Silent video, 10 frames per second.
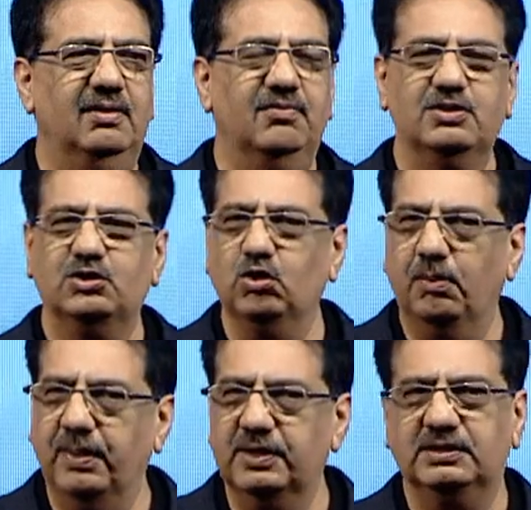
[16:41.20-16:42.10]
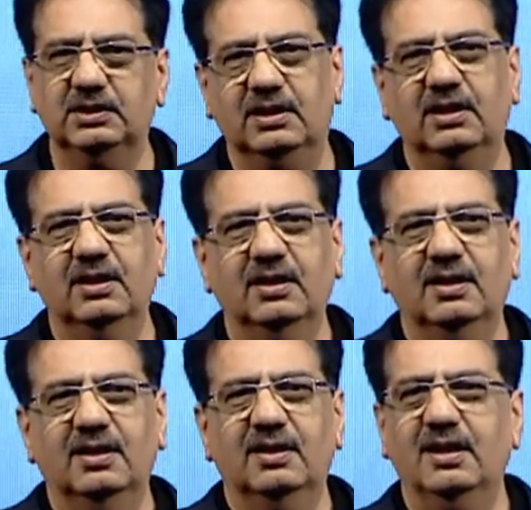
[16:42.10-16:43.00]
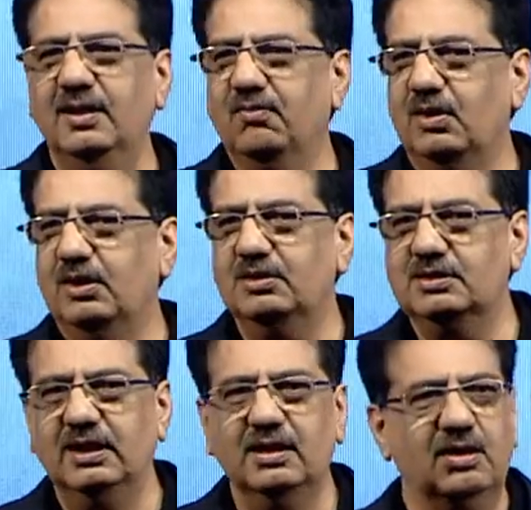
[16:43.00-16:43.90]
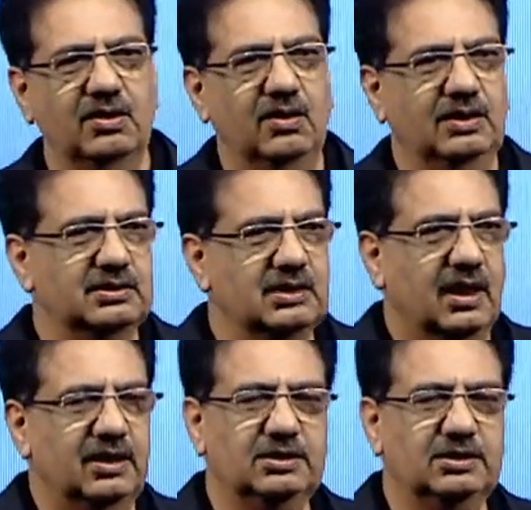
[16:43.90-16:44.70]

it was so personal that they wanted to send the condolence card.